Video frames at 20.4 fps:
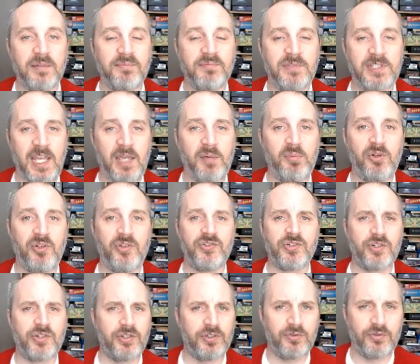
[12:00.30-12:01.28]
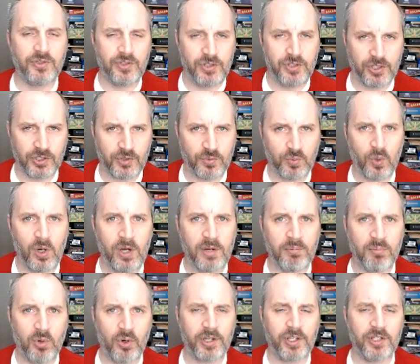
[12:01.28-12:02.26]
tables, or you just want
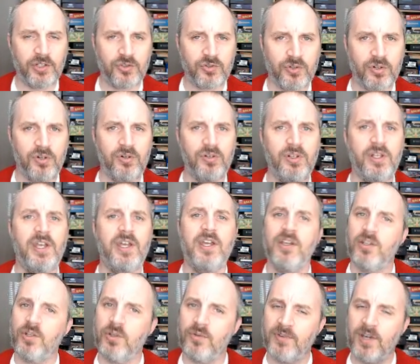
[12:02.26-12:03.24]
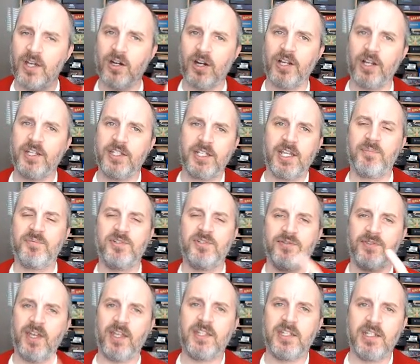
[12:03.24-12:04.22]
more control, you've got archetypes,
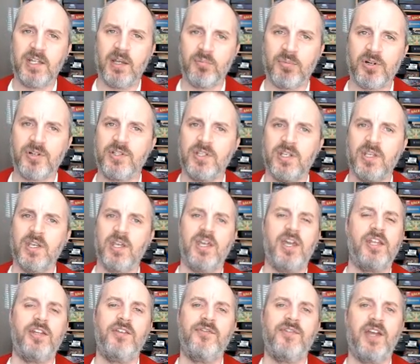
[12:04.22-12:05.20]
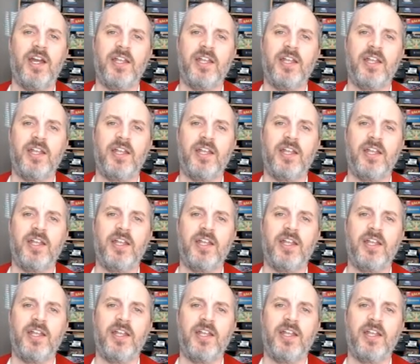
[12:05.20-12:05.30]
you've got the numbers, and you've got